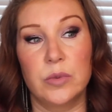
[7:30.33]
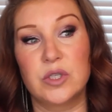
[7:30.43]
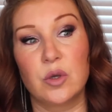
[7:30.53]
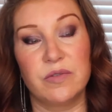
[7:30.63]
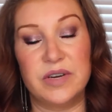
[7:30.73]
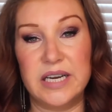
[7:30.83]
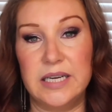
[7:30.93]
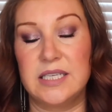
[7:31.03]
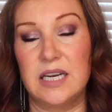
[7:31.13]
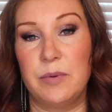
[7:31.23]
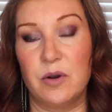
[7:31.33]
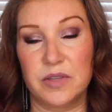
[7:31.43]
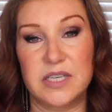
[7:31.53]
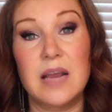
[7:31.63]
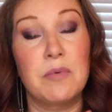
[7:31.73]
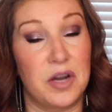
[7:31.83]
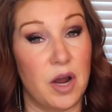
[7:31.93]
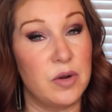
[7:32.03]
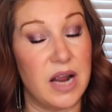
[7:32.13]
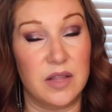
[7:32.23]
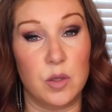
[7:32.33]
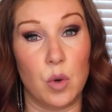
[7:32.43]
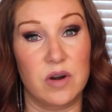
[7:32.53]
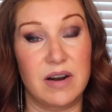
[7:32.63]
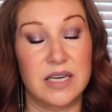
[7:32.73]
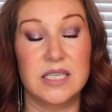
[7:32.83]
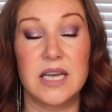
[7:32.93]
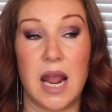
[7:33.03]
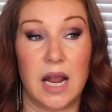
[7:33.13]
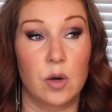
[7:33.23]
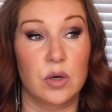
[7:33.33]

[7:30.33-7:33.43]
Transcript: was sort of nearly slipping off the table and only had the one around his neck.